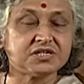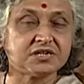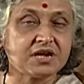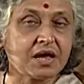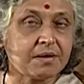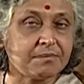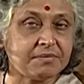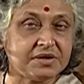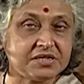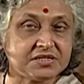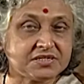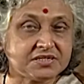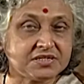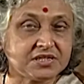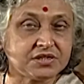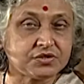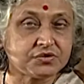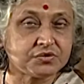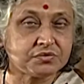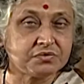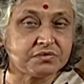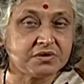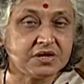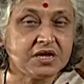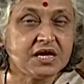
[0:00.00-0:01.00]
I am listening
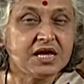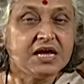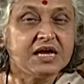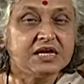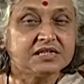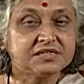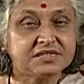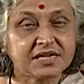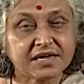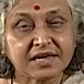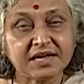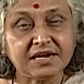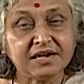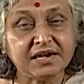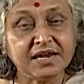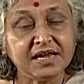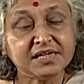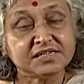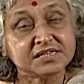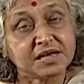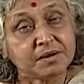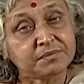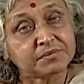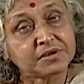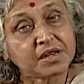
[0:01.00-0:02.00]
to. Secondly,
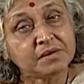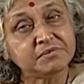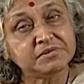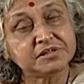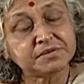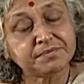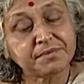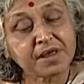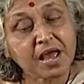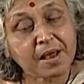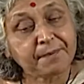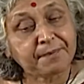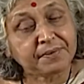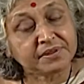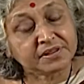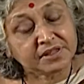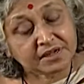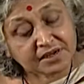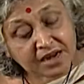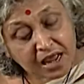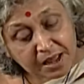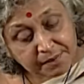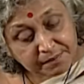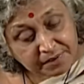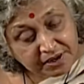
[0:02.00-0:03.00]
sometimes it may happen that
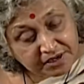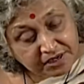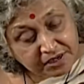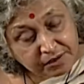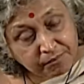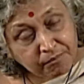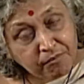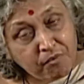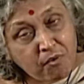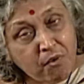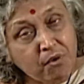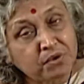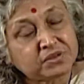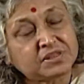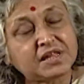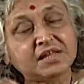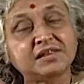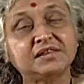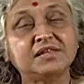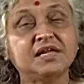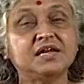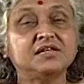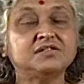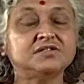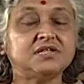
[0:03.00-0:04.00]
I am getting both and
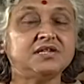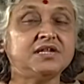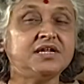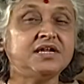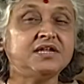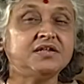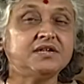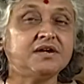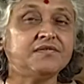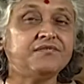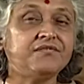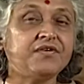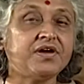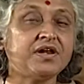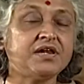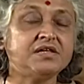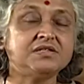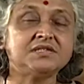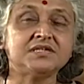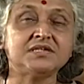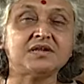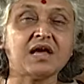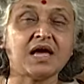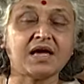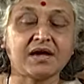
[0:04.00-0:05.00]
there is an interference
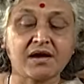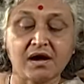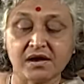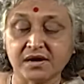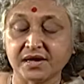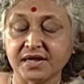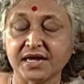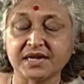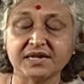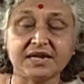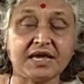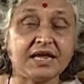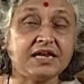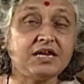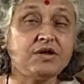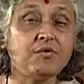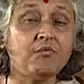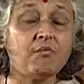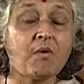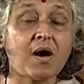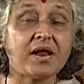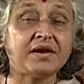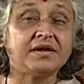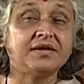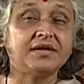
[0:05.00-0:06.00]
and I can't get any
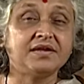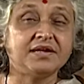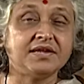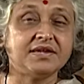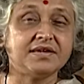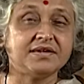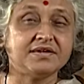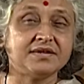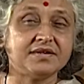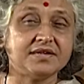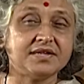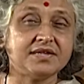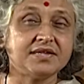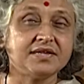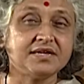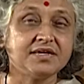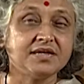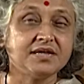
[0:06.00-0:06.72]
one clearly.